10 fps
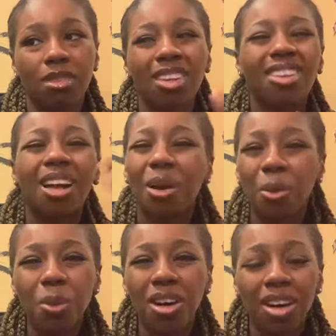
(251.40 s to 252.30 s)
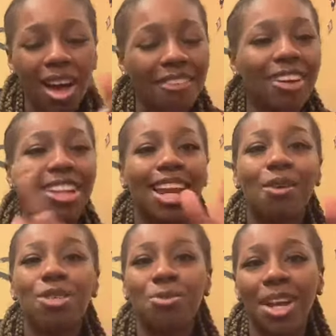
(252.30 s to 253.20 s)
No, I found out I
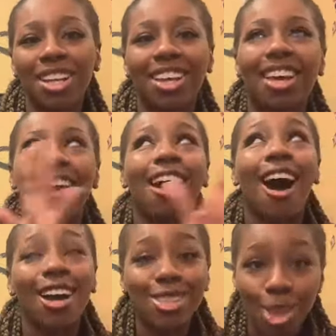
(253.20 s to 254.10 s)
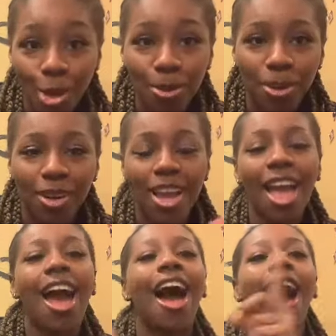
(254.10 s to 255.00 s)
was pregnant in October.
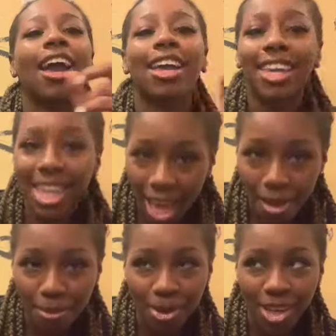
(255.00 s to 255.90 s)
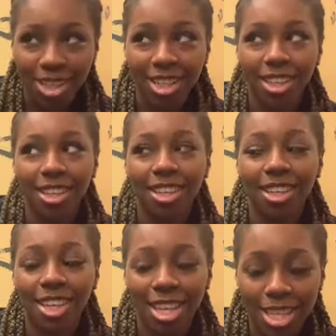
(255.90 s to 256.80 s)
I got pregnant
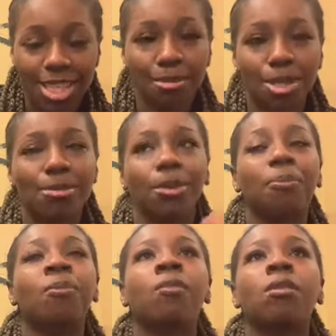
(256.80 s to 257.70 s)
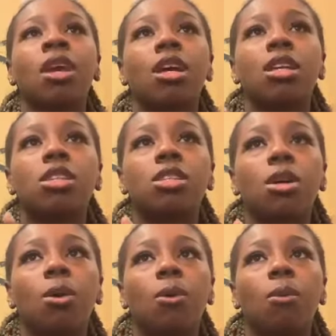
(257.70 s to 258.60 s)
in September. So